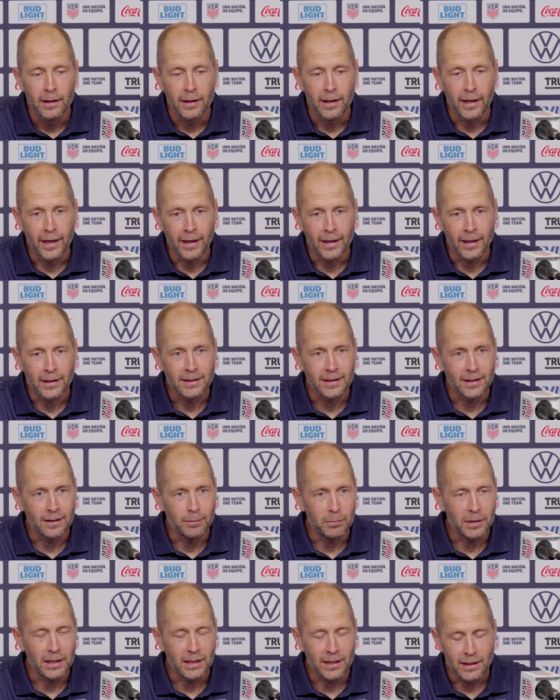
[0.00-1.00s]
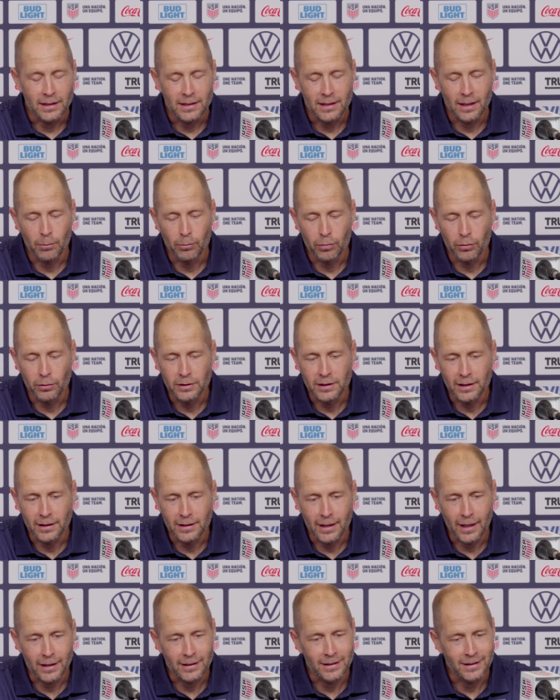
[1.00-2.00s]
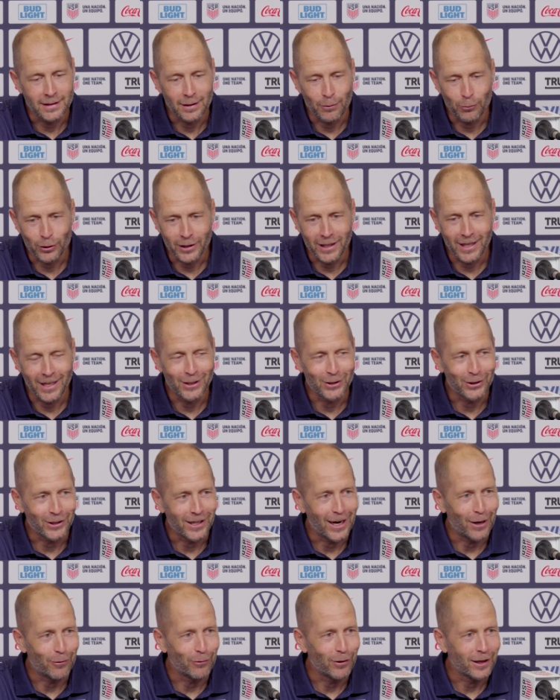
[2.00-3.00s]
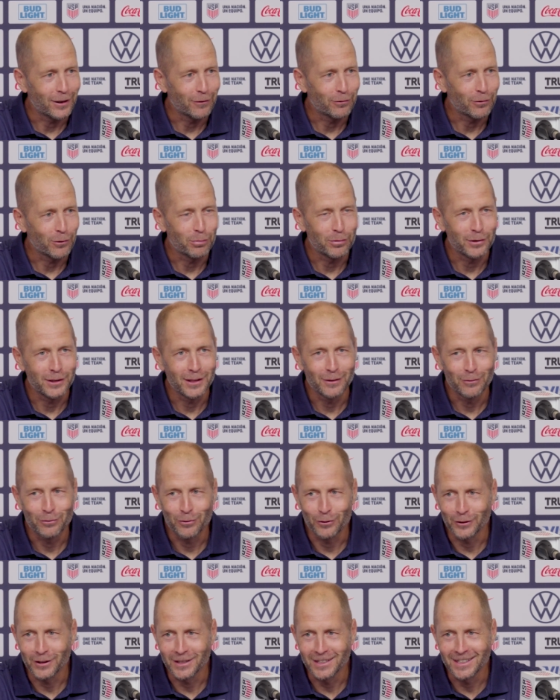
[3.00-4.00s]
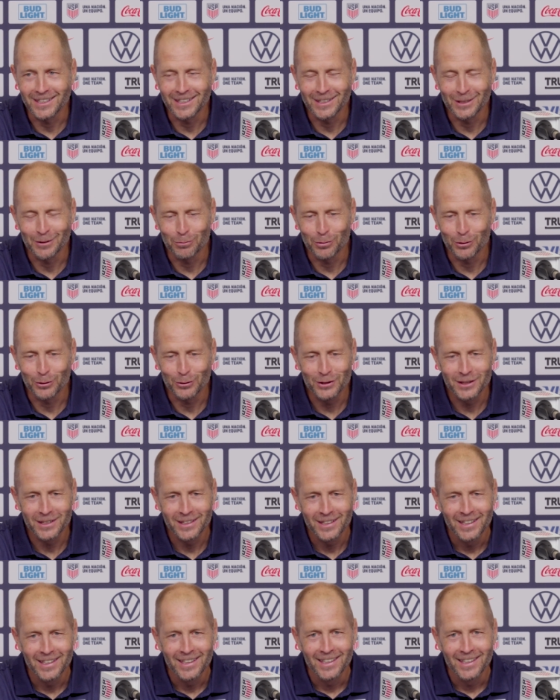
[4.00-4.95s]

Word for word: And I immediately sent Bruce the text and said, "We're getting your guy ready for pre for the season, Bruce."